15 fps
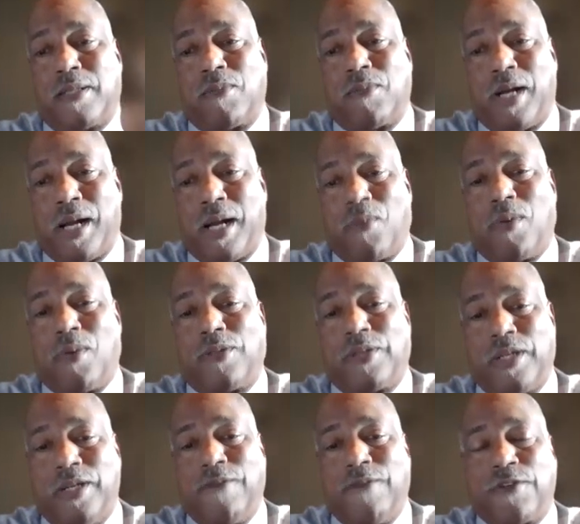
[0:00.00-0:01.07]
how well
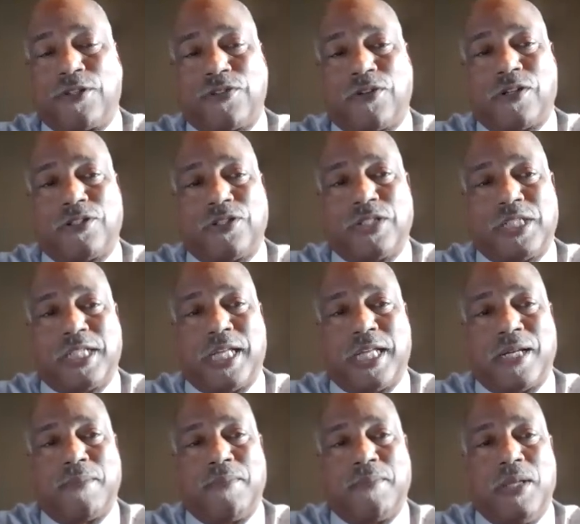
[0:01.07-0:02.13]
the infrastructure is set
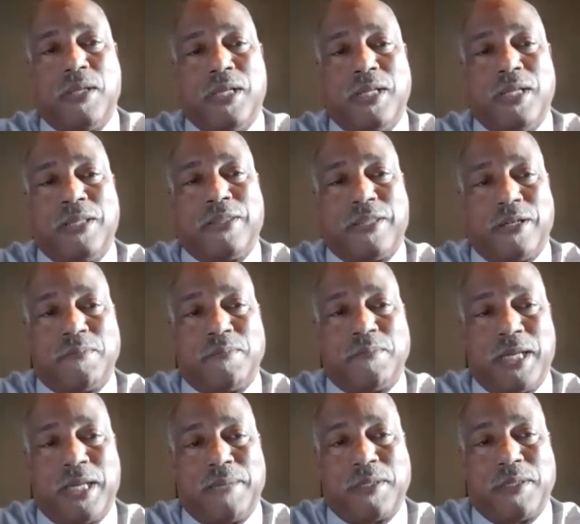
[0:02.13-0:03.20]
up, they'll be
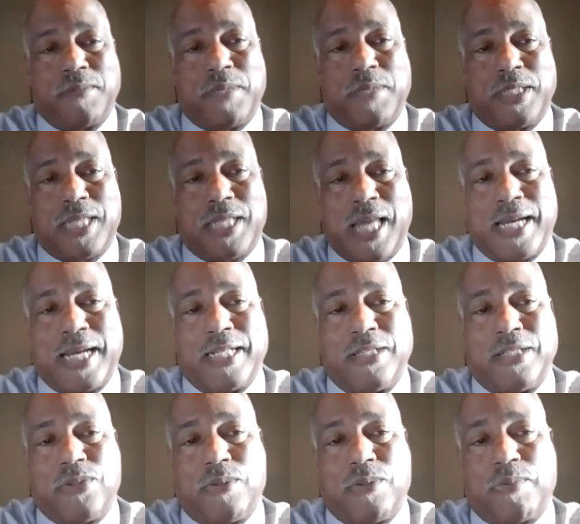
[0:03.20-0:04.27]
able to be slotted
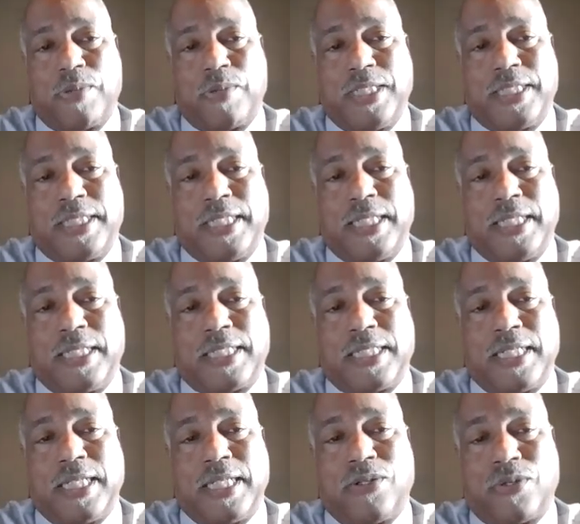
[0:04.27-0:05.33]
into a pre-seed,
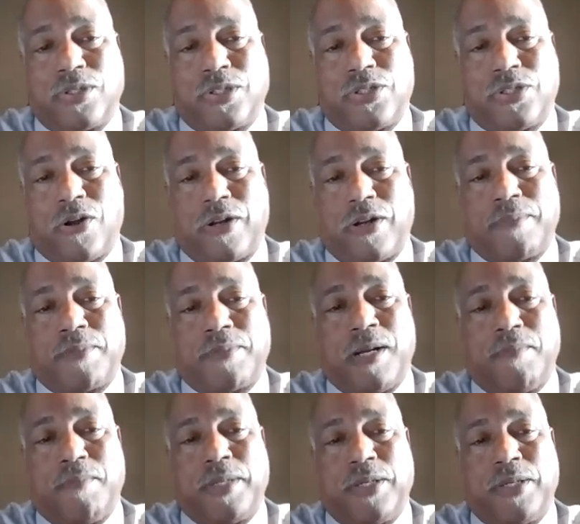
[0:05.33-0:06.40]
seed, or startup
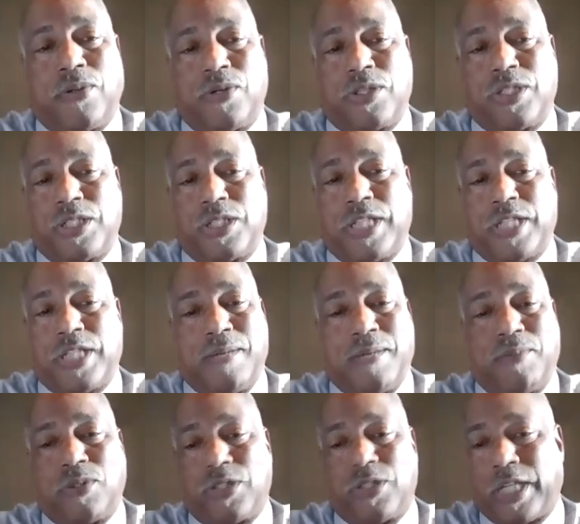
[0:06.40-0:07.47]
company, or
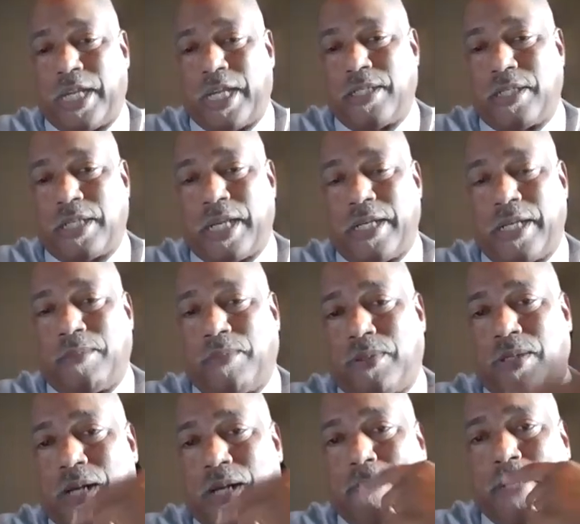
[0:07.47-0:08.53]
sustainable or scalable
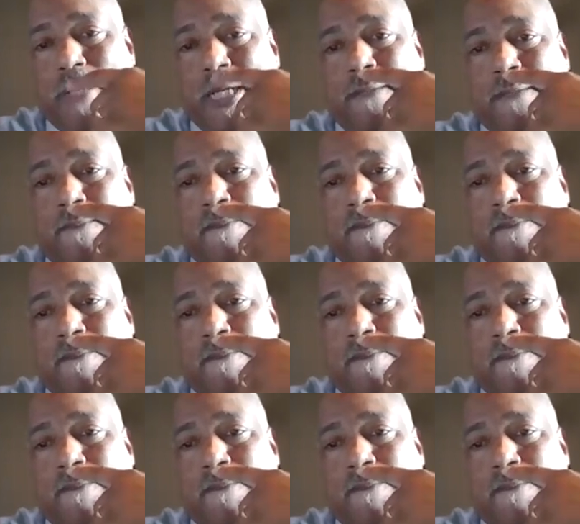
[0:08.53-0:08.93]
company.